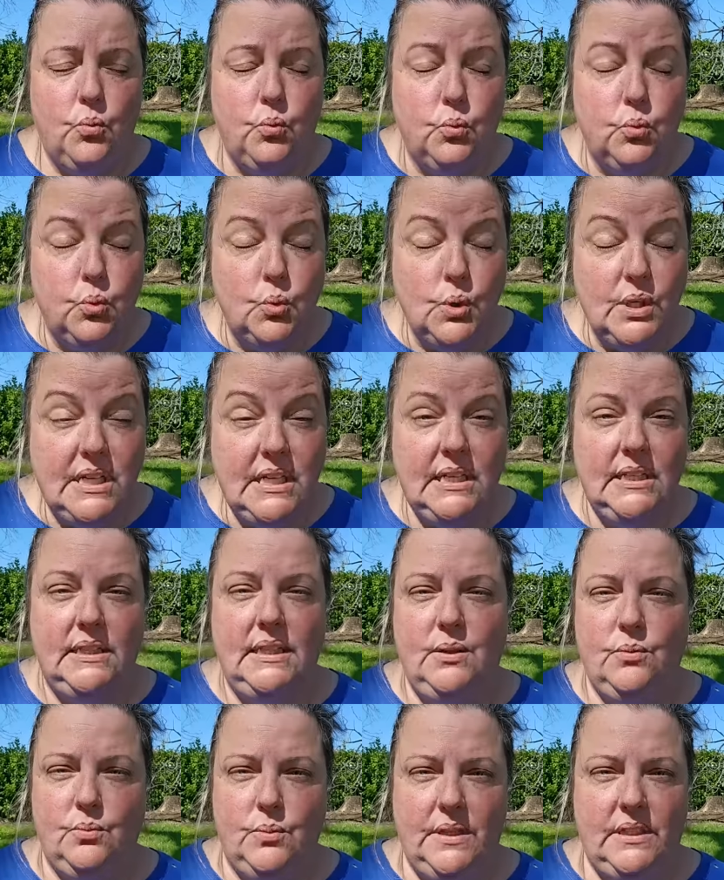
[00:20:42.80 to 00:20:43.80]

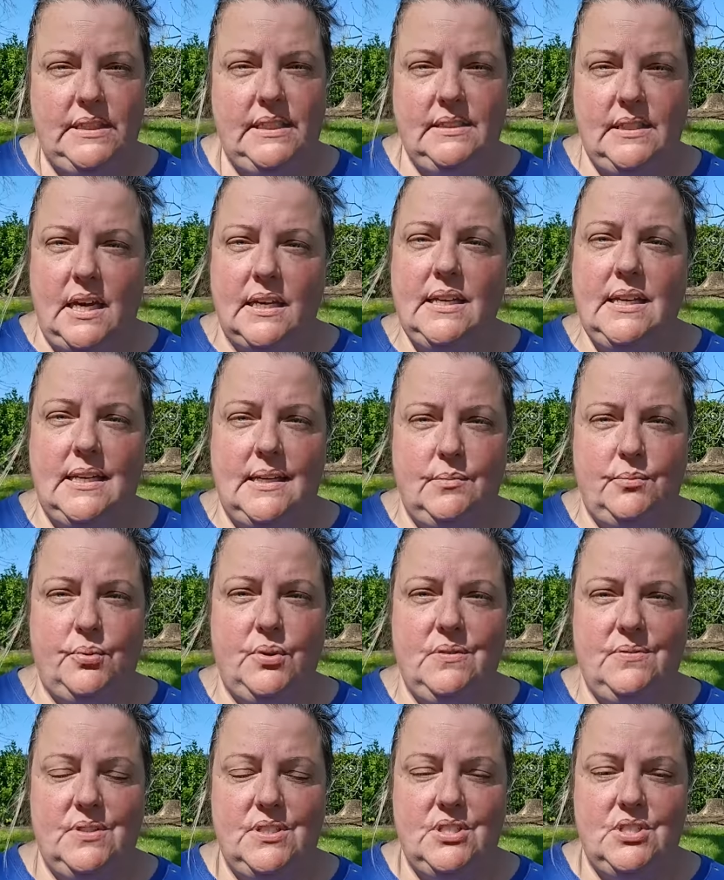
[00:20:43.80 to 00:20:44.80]
really, really lucky and
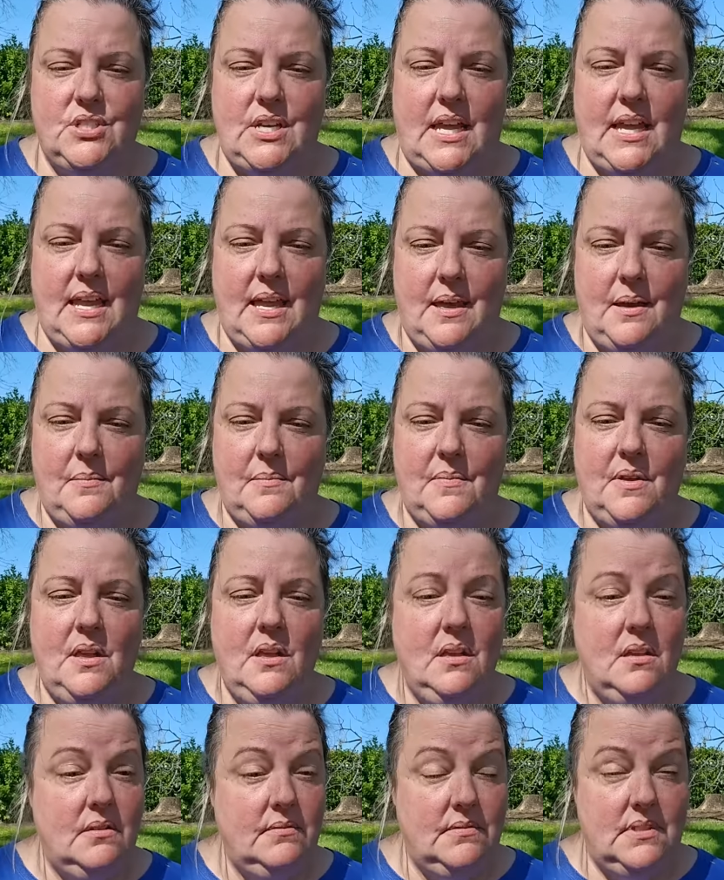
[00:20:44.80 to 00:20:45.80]
privileged I am
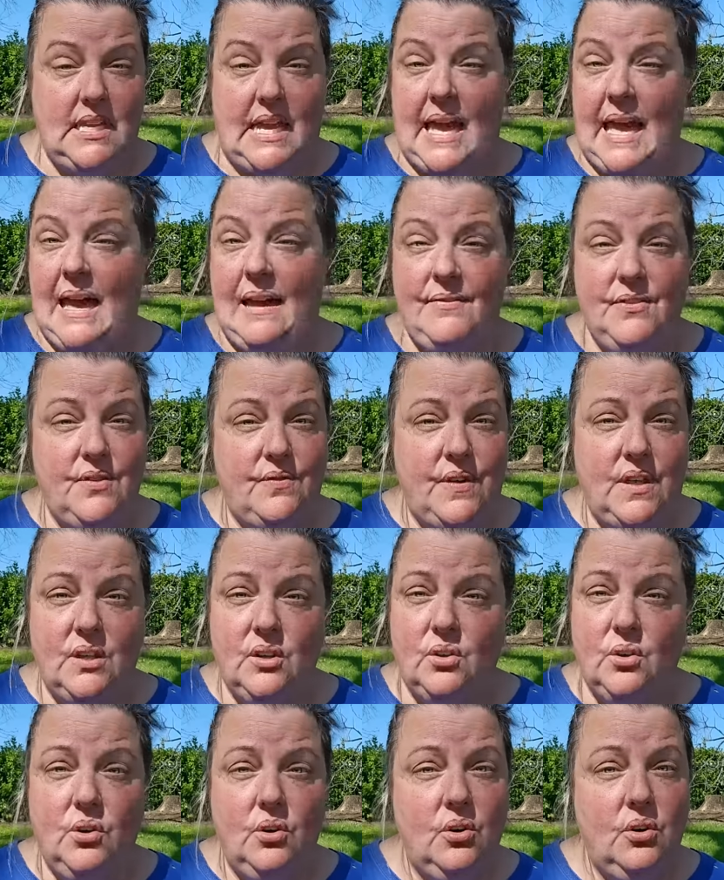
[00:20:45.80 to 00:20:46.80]
to have the
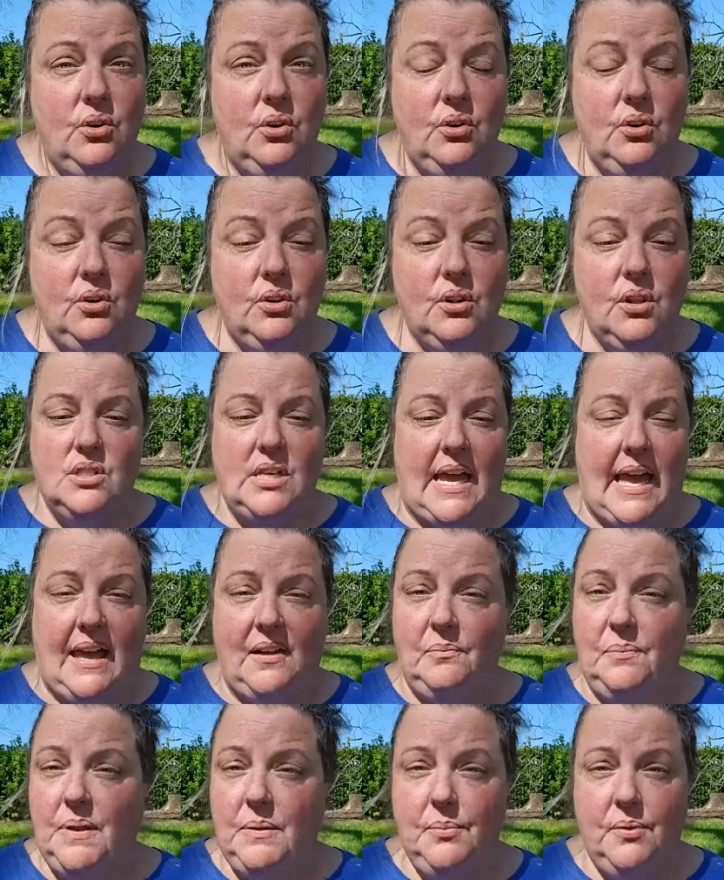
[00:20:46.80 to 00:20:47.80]
vehicle, to
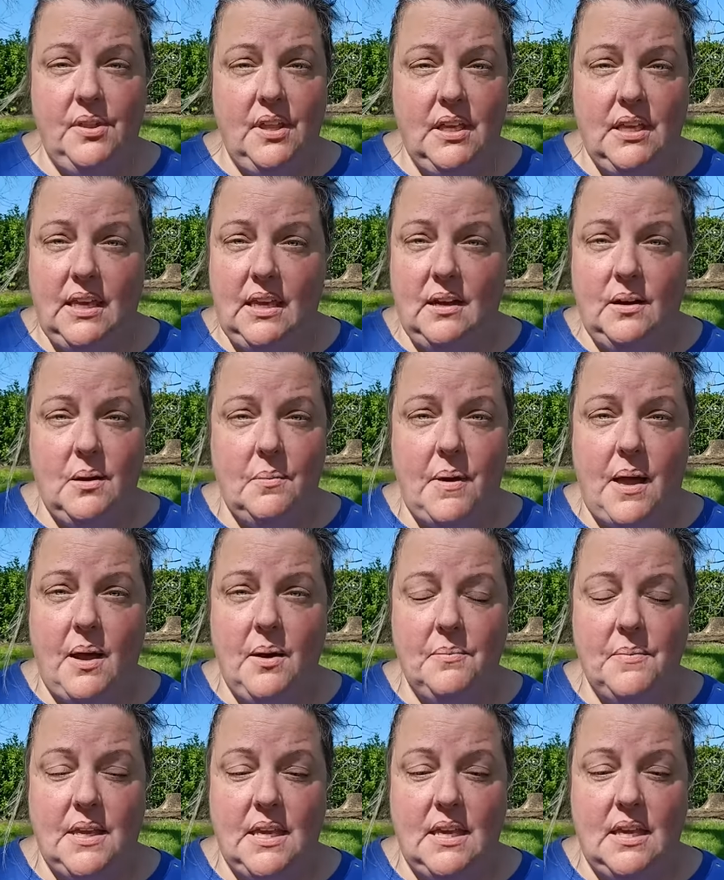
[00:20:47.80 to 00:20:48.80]
have people that care
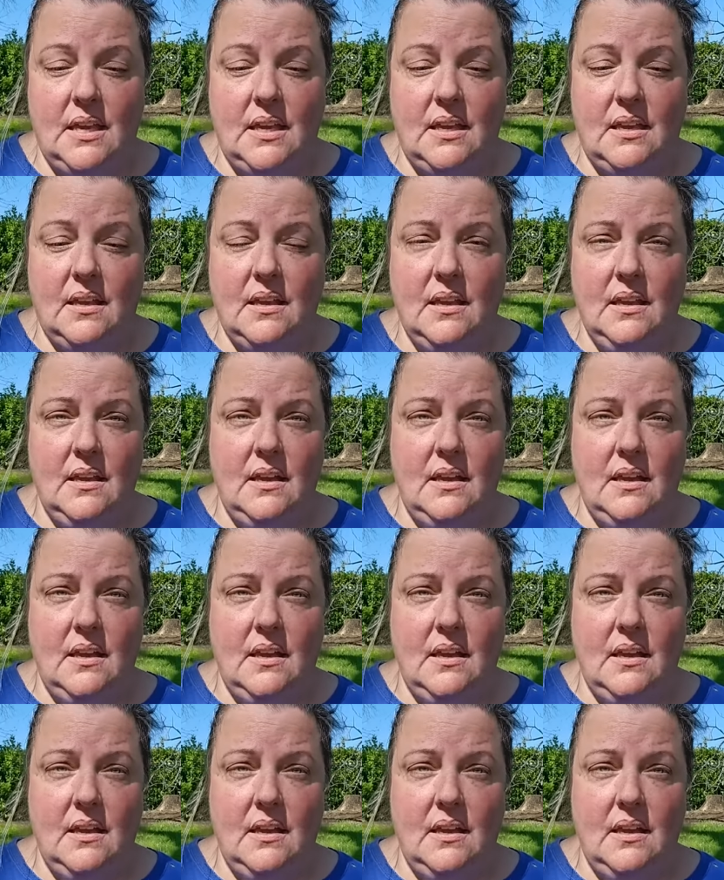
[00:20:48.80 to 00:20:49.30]
about me.